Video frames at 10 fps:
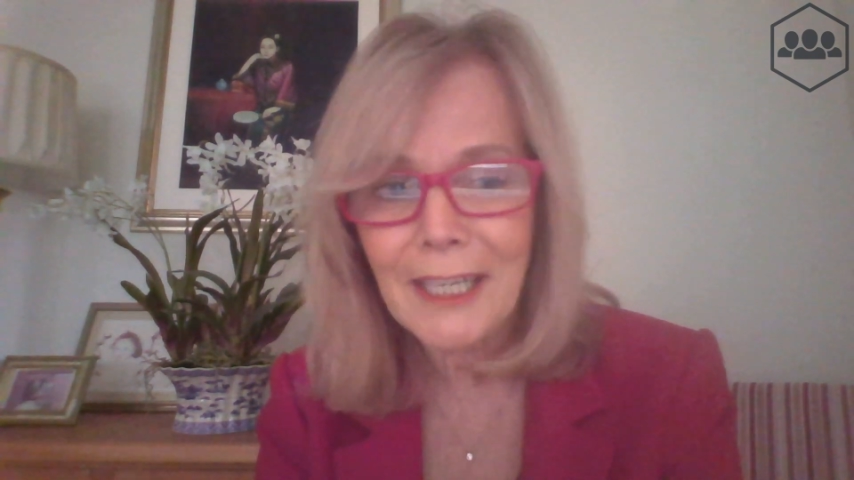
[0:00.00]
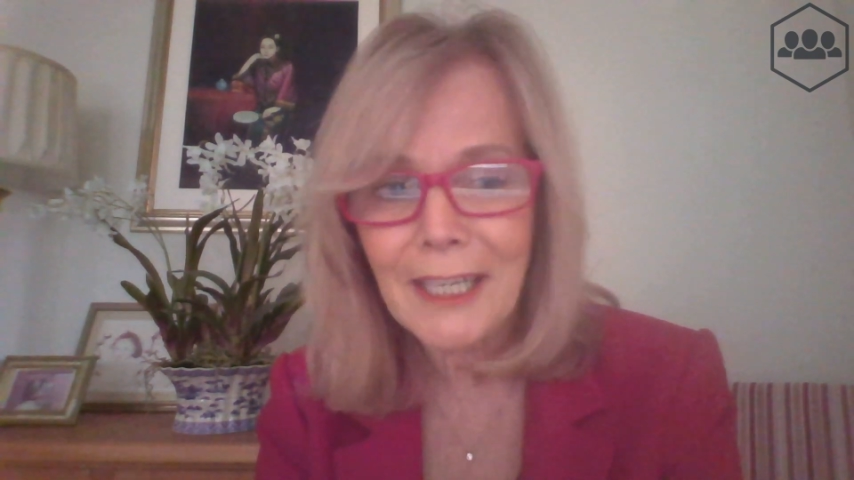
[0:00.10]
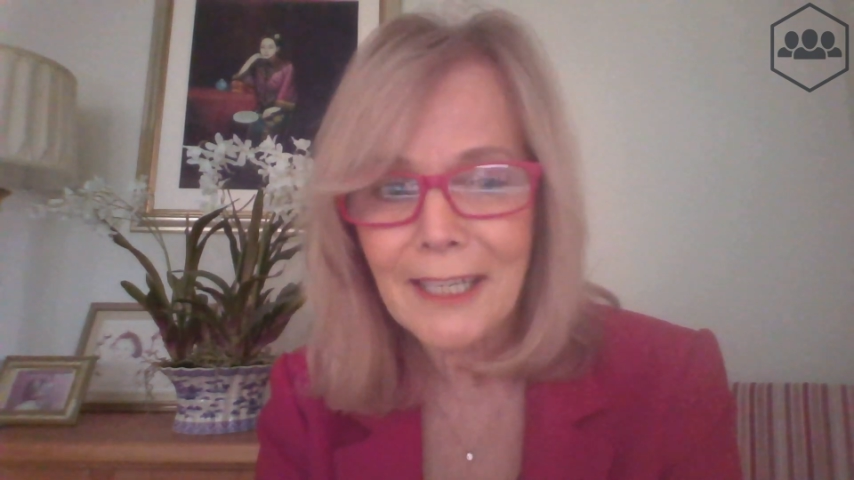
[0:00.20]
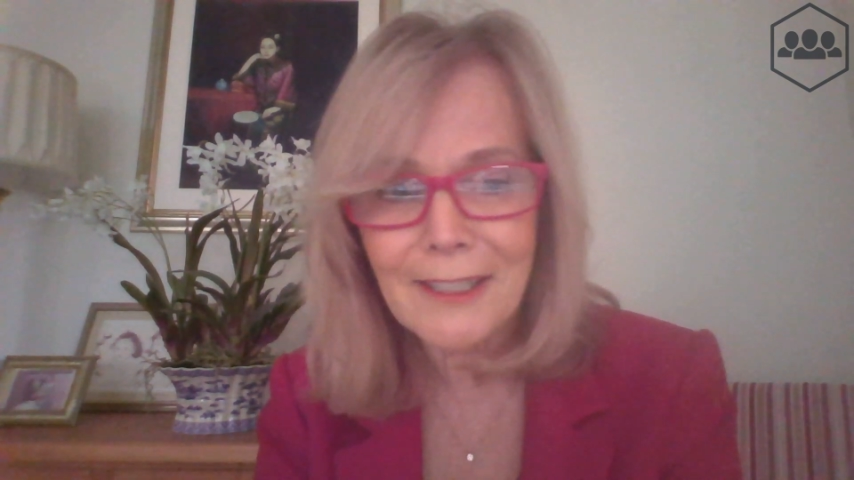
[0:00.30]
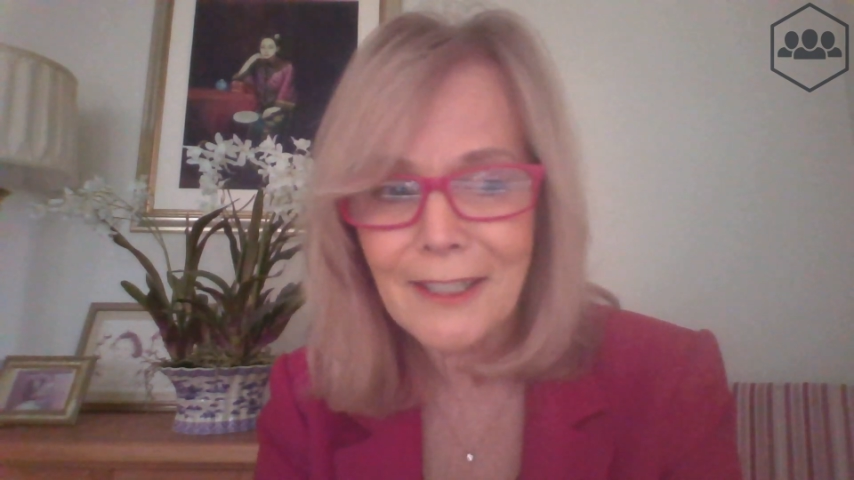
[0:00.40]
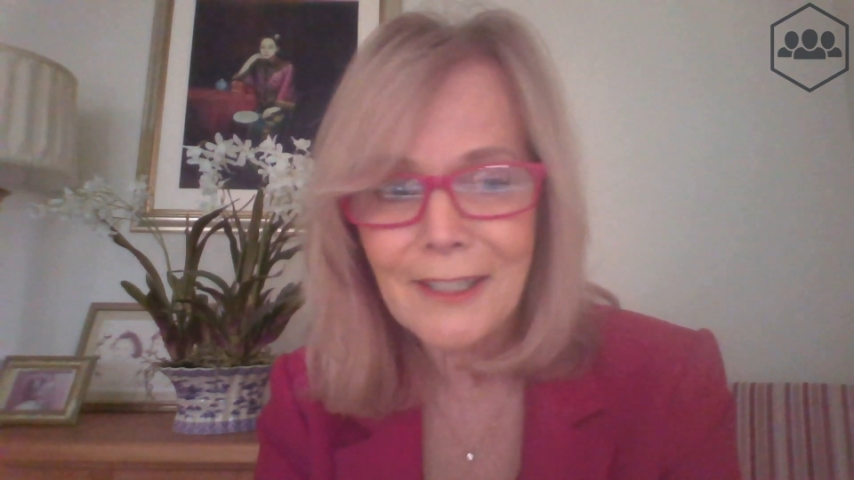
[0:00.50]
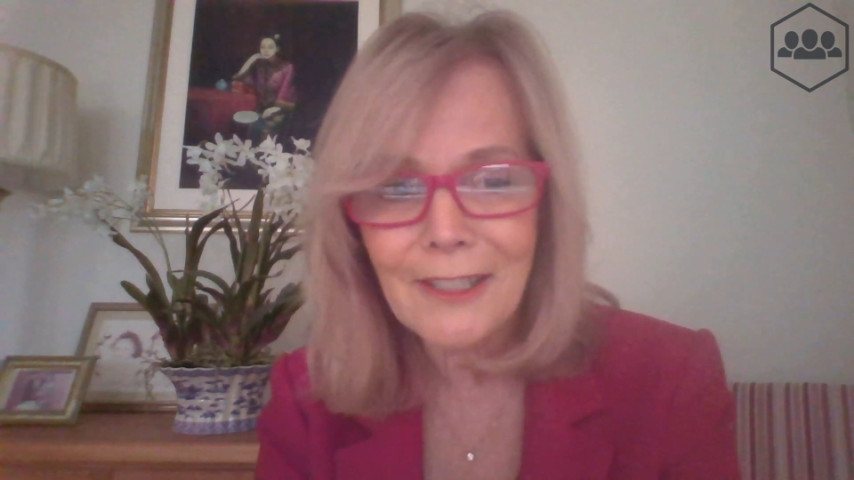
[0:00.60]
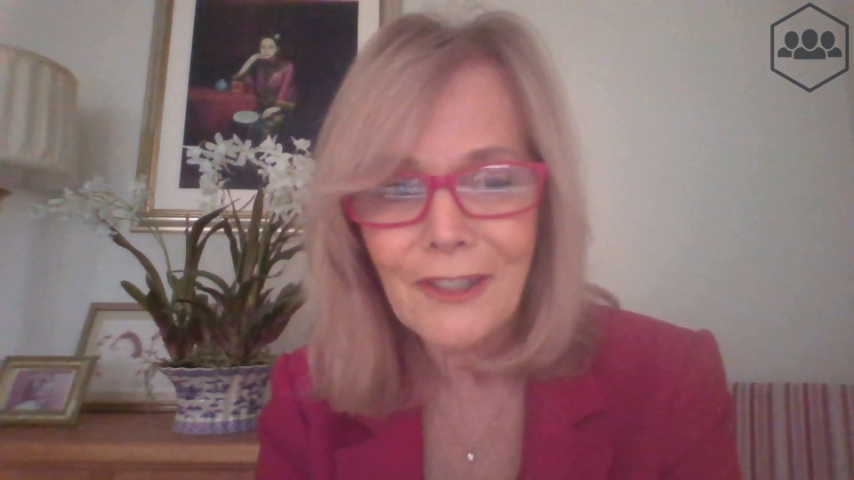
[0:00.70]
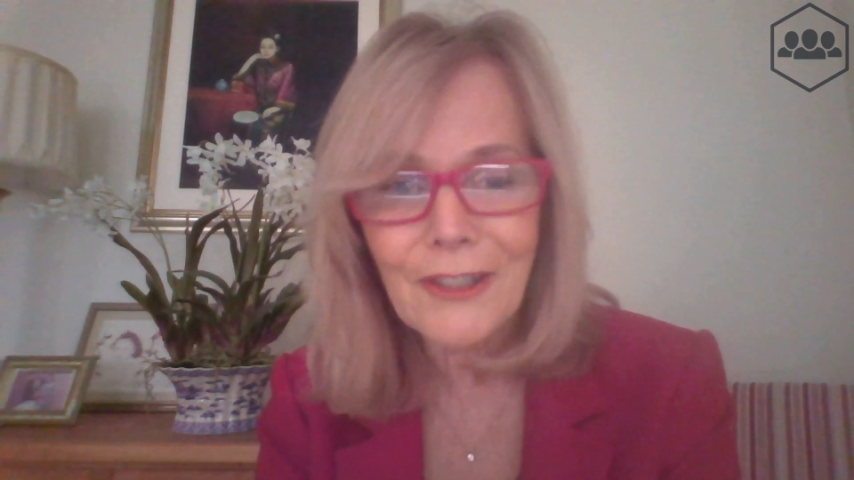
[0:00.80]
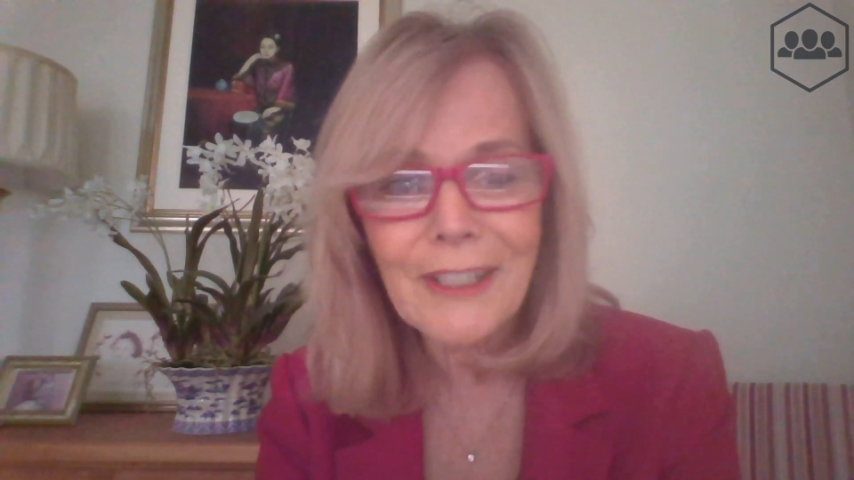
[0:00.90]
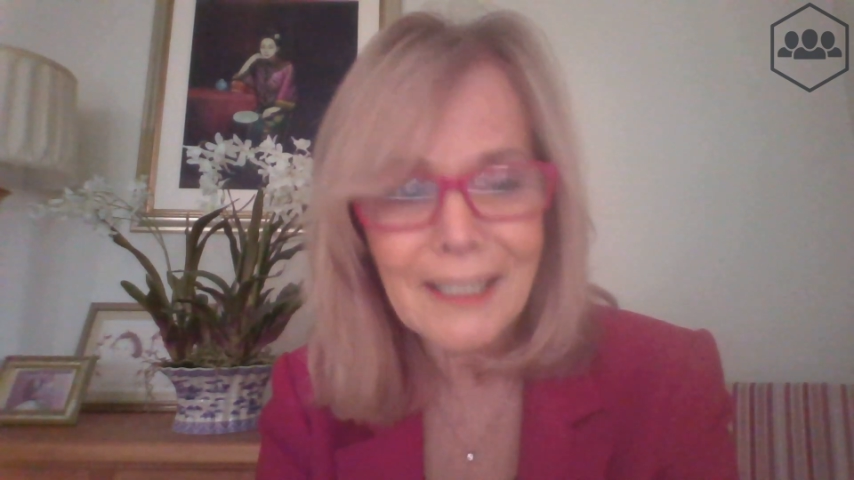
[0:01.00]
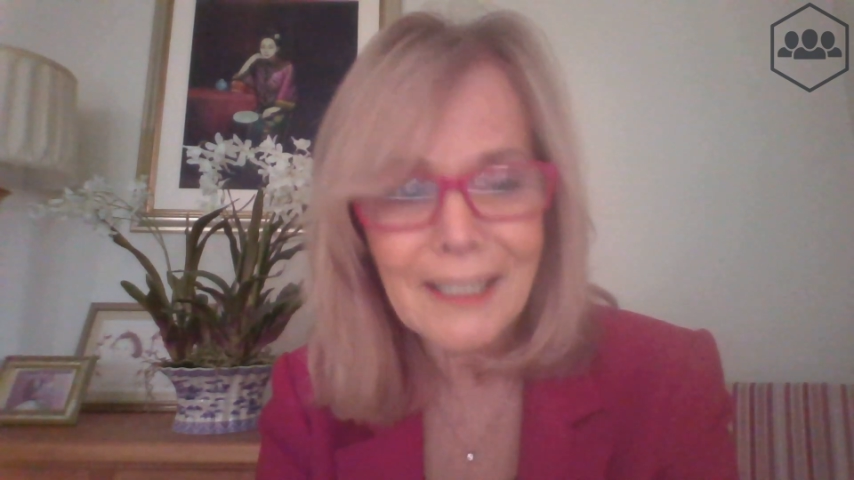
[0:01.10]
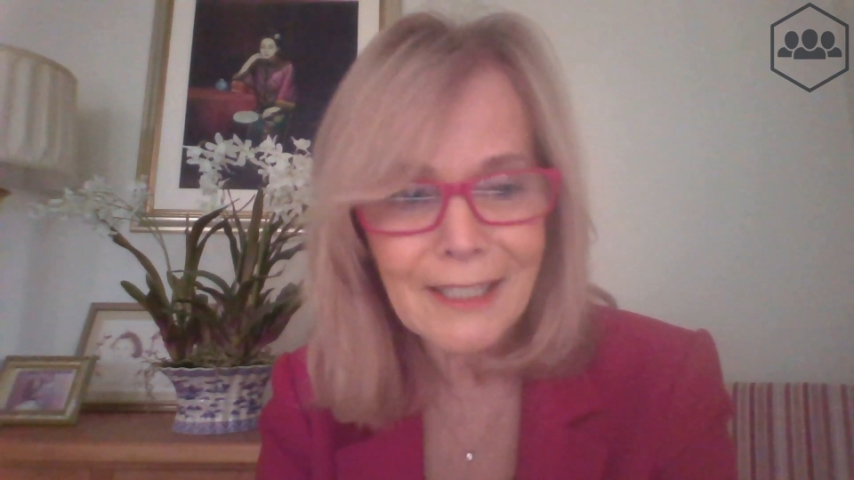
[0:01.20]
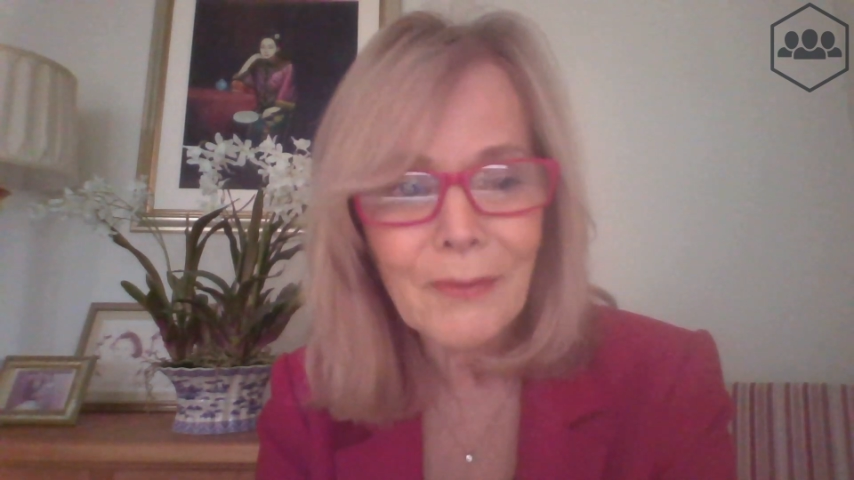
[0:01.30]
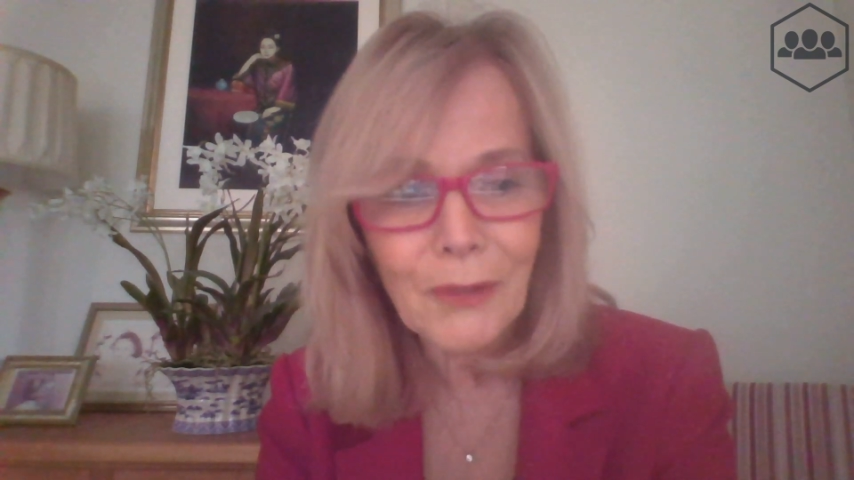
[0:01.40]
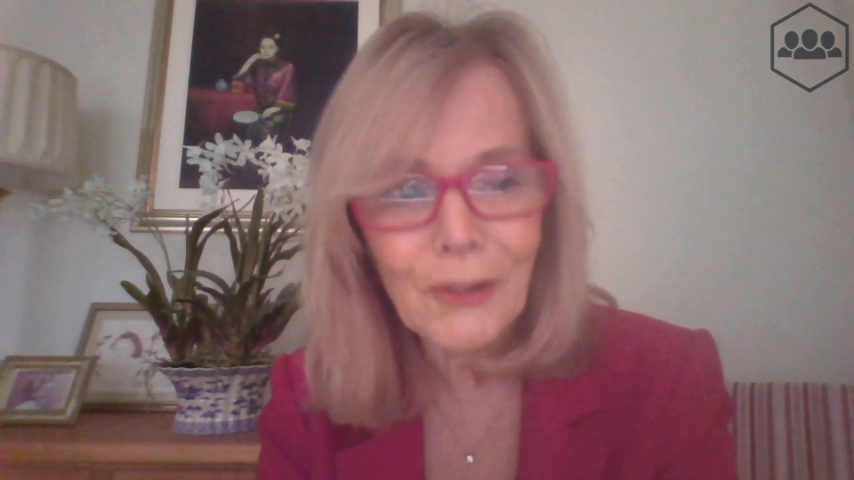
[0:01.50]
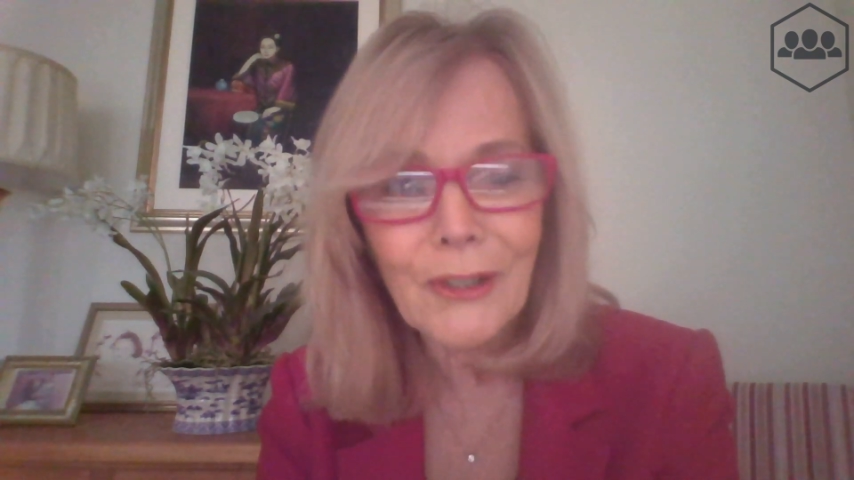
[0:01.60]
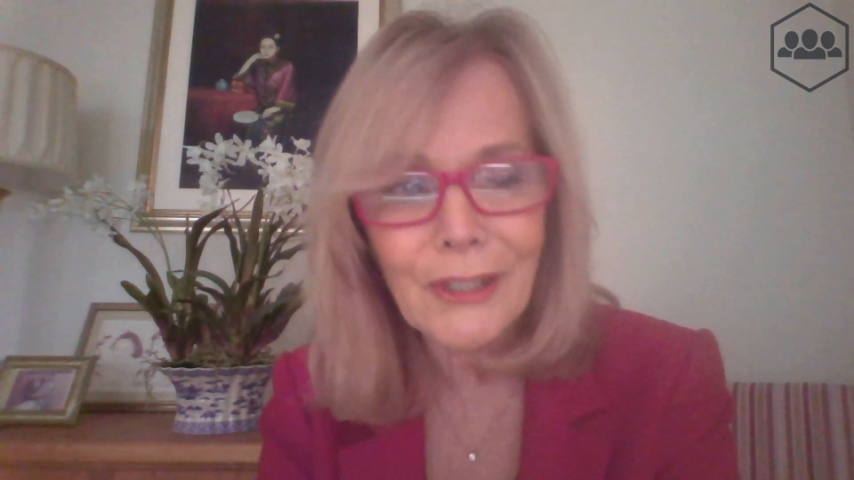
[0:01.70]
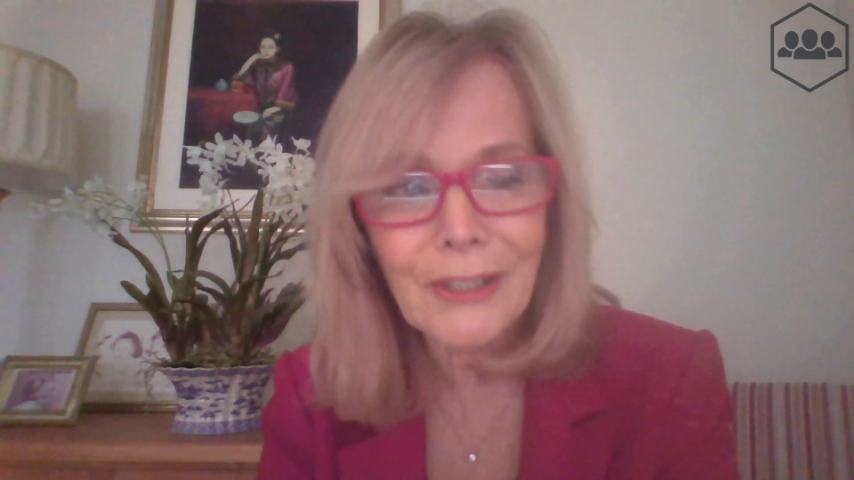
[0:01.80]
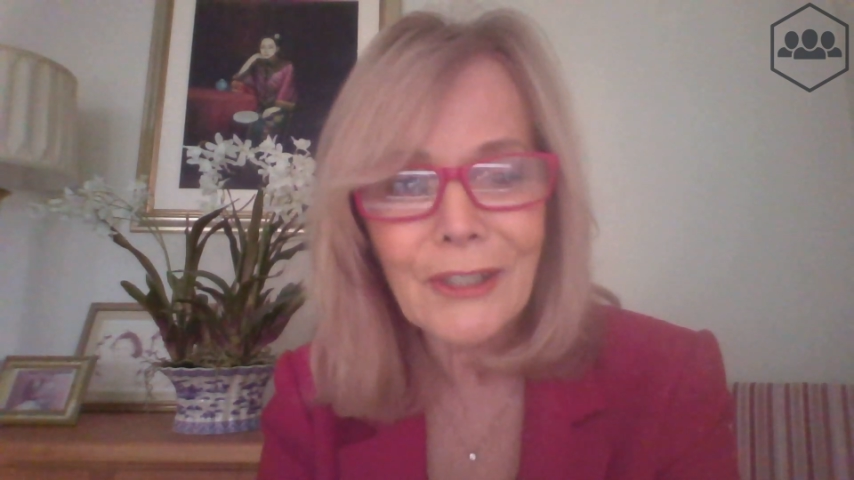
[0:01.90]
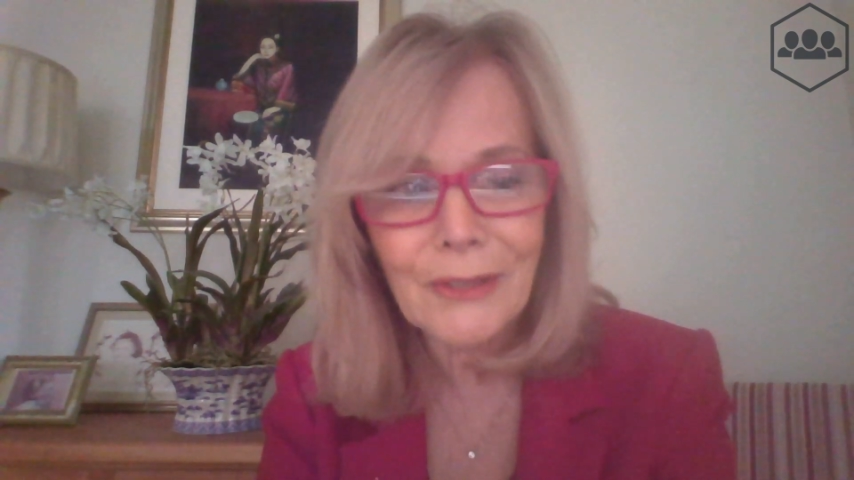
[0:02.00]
talents and your skills and what you